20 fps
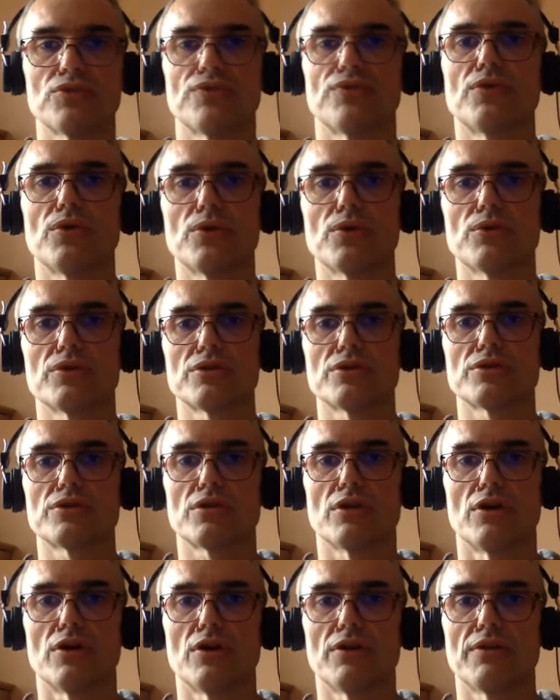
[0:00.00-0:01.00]
to
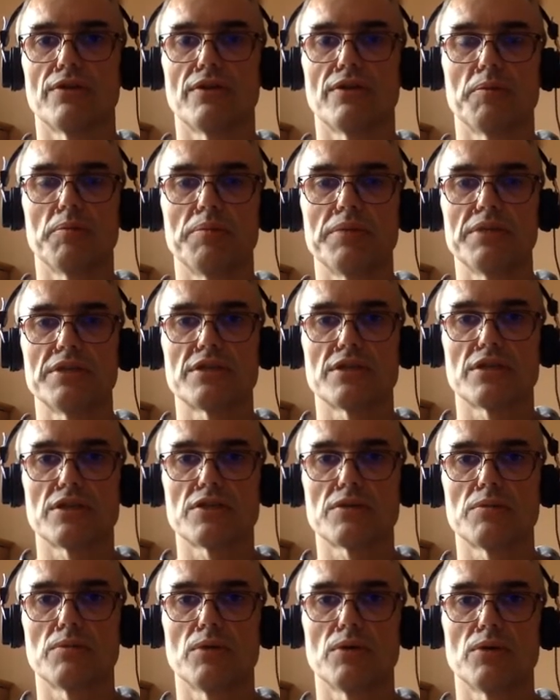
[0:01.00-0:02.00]
focus on the
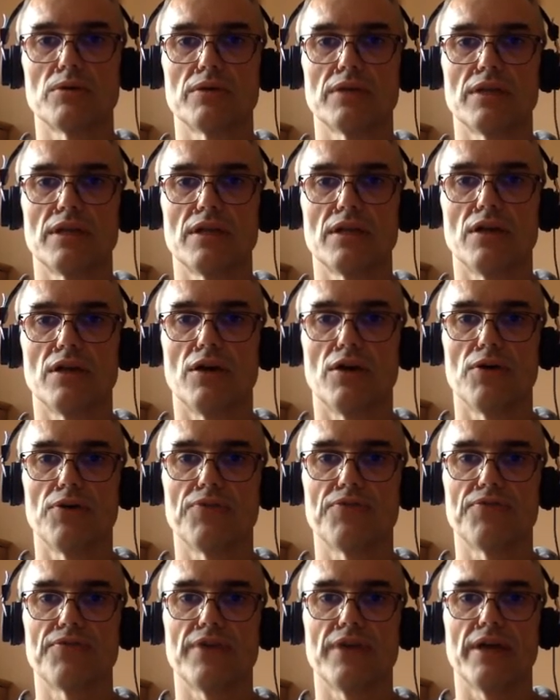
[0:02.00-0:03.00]
business model
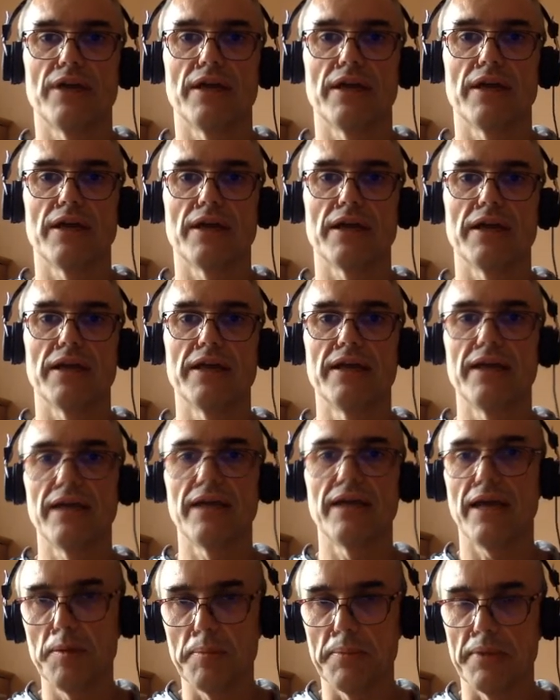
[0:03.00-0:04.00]
of a
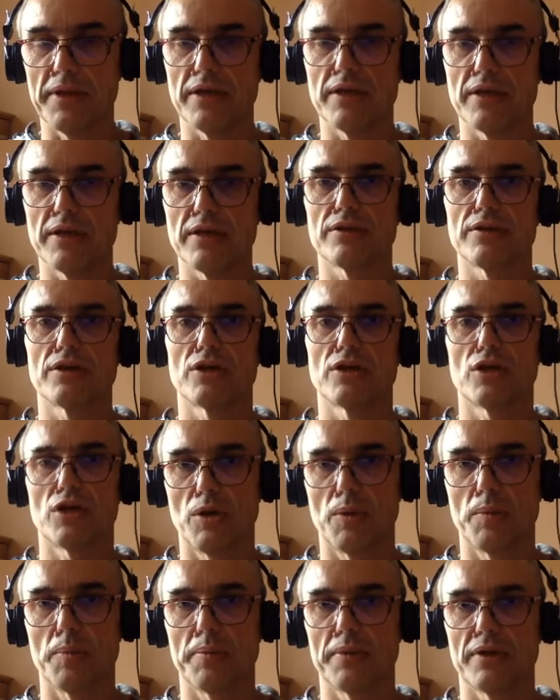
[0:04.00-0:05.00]
gaming
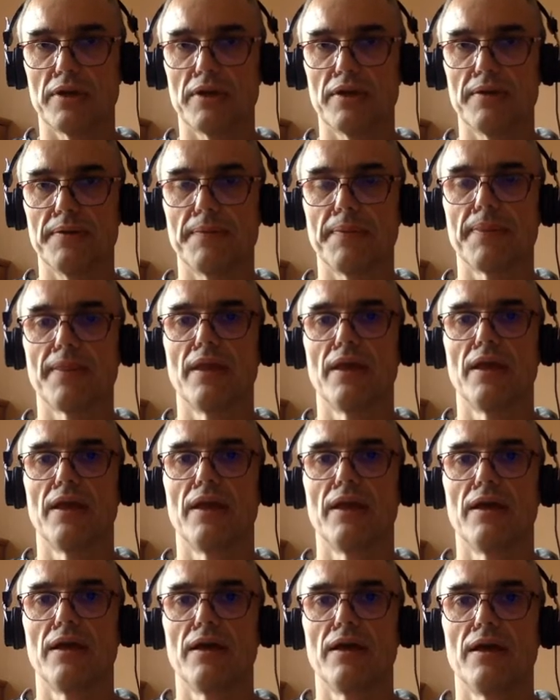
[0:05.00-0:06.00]
company.
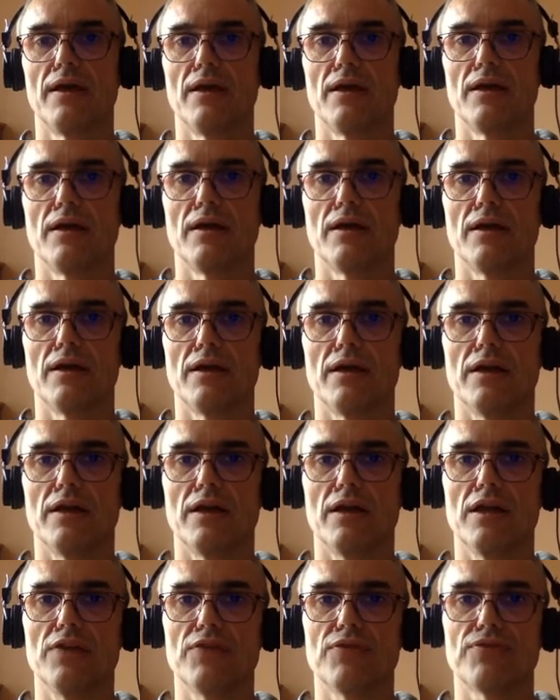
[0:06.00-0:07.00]

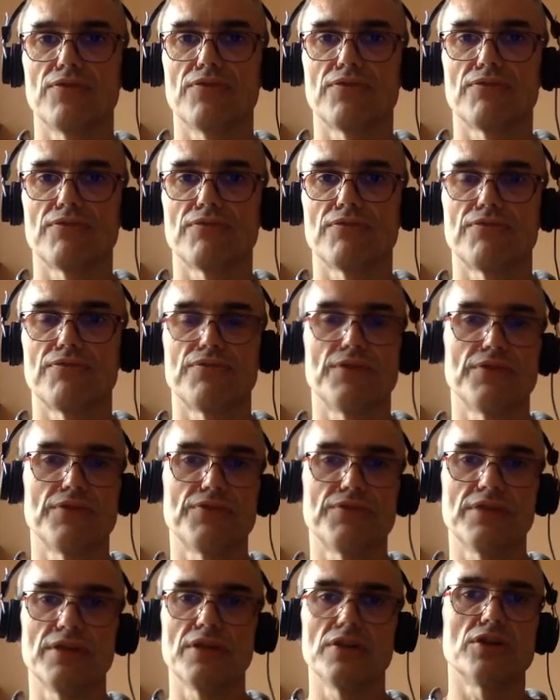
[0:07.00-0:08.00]
If
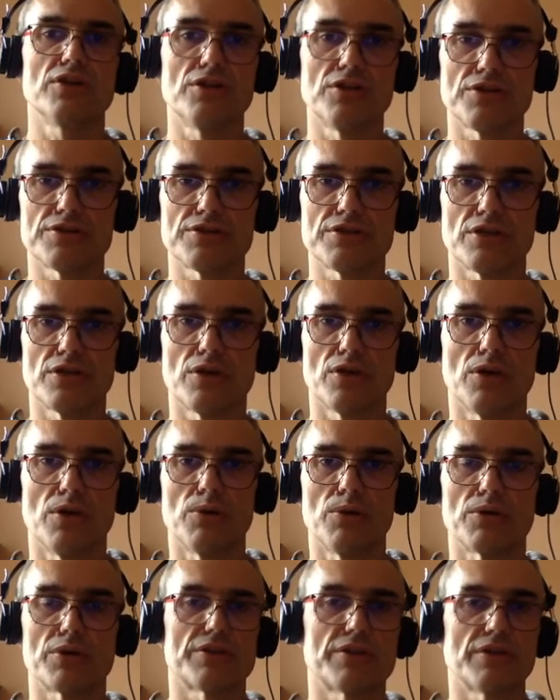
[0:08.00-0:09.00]
15 years
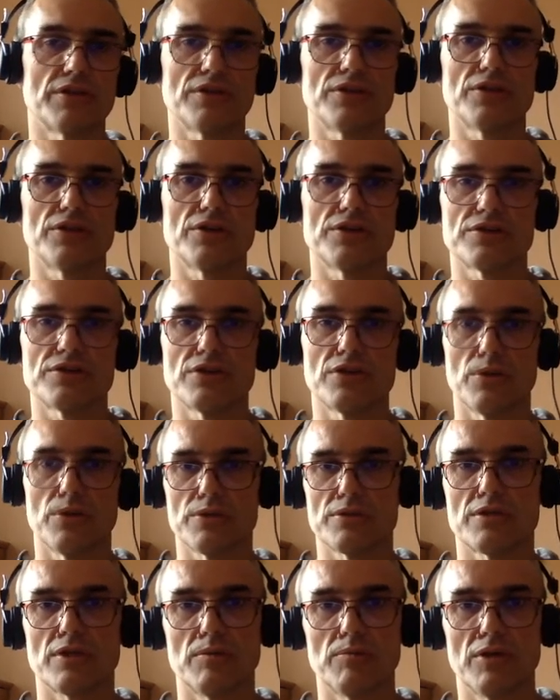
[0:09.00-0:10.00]
ago or 10 years ago
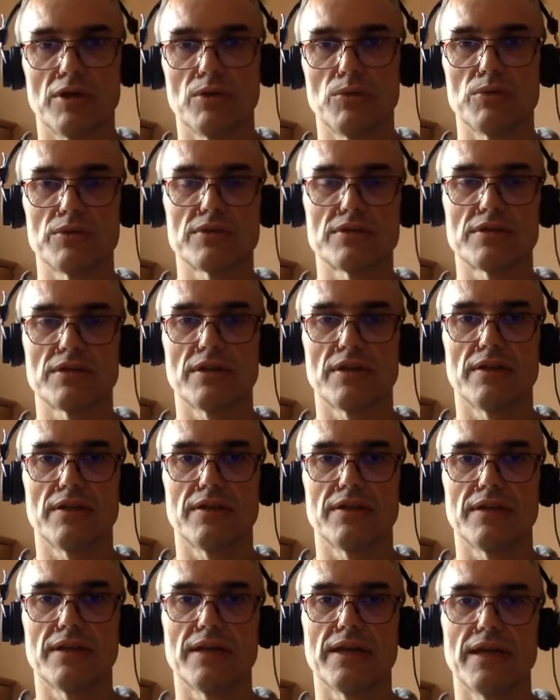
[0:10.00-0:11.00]
someone would say
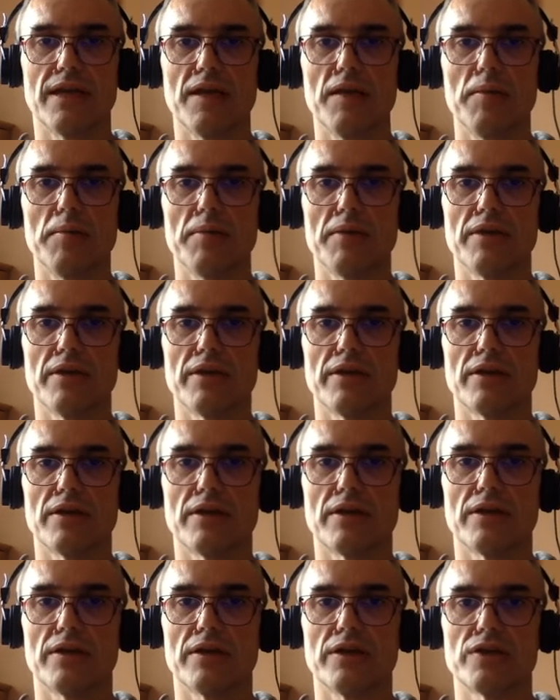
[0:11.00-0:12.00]
that
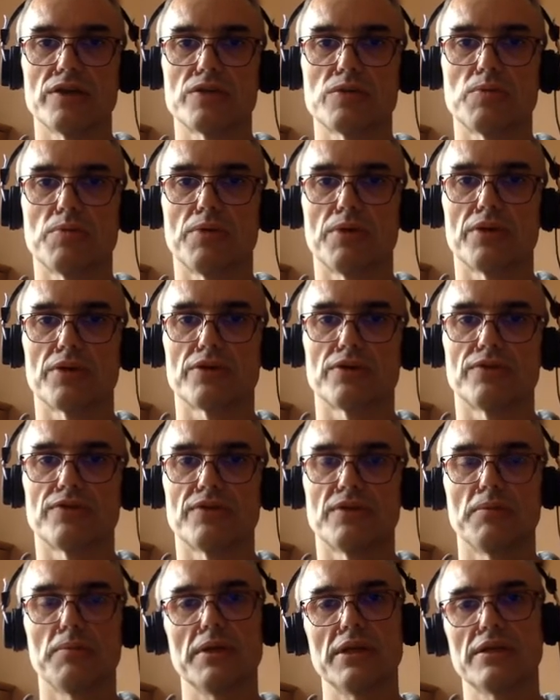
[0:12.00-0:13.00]
gaming is part of
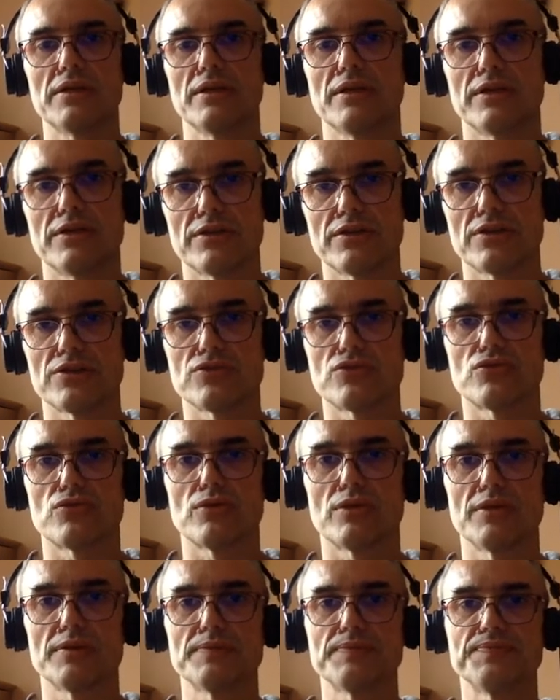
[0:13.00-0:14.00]
the media
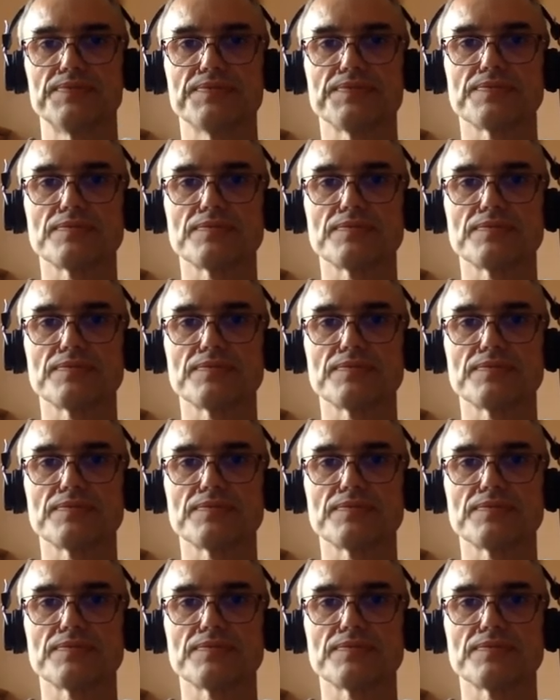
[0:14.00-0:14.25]
industry,